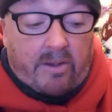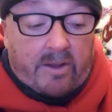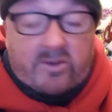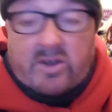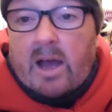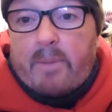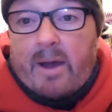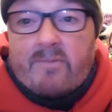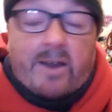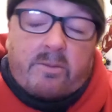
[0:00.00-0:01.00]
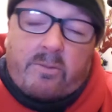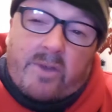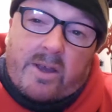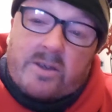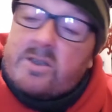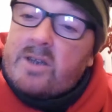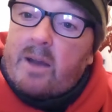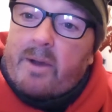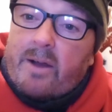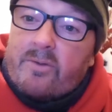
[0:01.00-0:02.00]
Chat about random things, chat
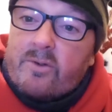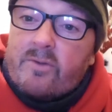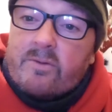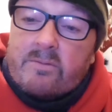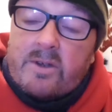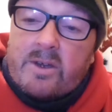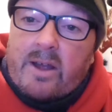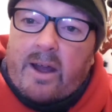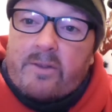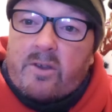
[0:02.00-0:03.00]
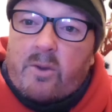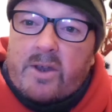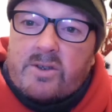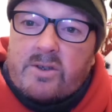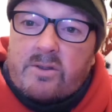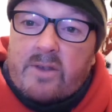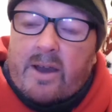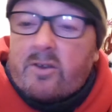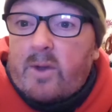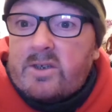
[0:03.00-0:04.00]
about stuff and answer questions,
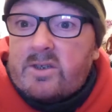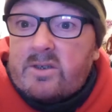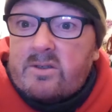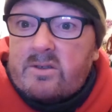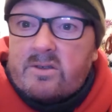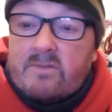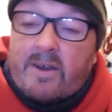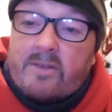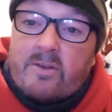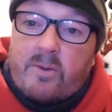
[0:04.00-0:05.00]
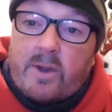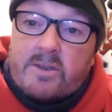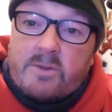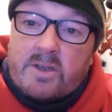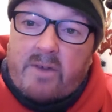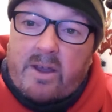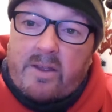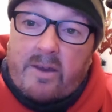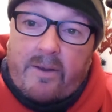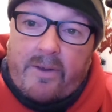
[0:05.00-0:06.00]
ask questions, man, question
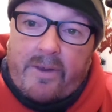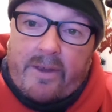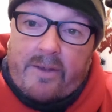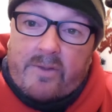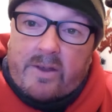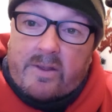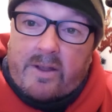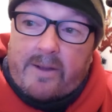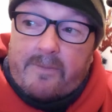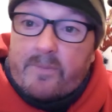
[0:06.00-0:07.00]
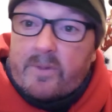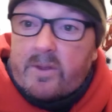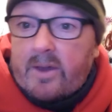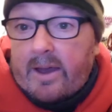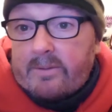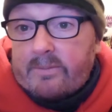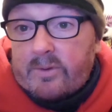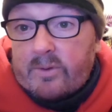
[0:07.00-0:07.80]
generator, things like that. So yeah, it's